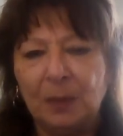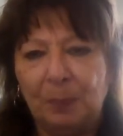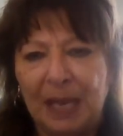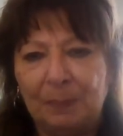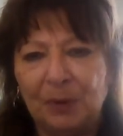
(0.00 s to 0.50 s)

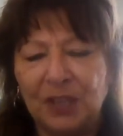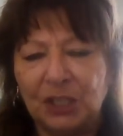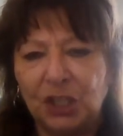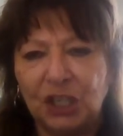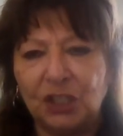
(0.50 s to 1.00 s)
people that
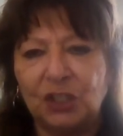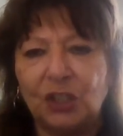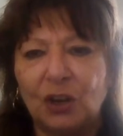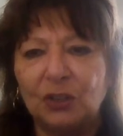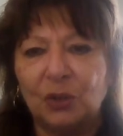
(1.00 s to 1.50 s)
Jesus
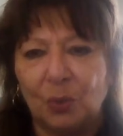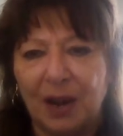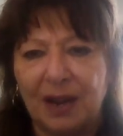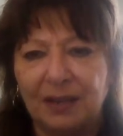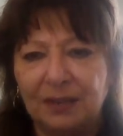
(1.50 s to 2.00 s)
turns
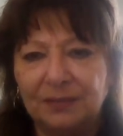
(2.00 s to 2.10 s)
away.